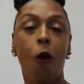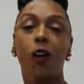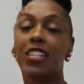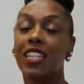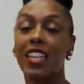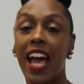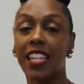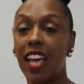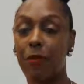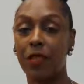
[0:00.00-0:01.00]
On
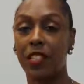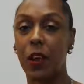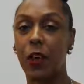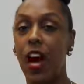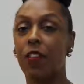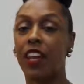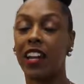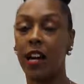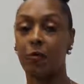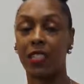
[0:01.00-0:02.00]
today's episode of The
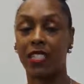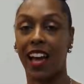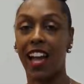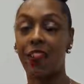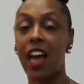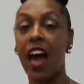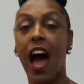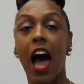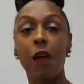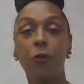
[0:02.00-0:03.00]
Glamorous Life,
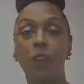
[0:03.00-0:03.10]
I'm